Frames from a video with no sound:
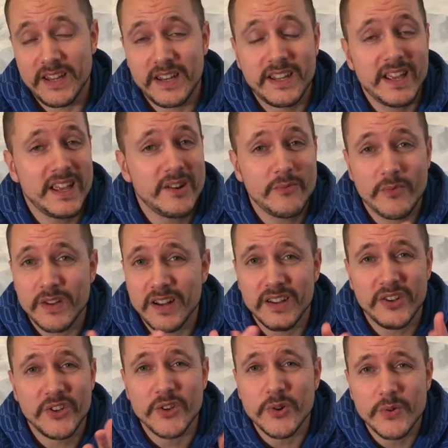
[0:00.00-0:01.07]
It can't
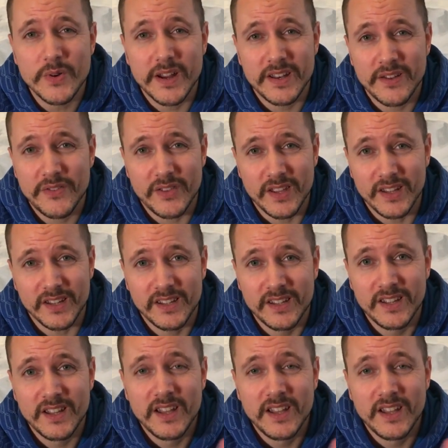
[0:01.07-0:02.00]
really do anything.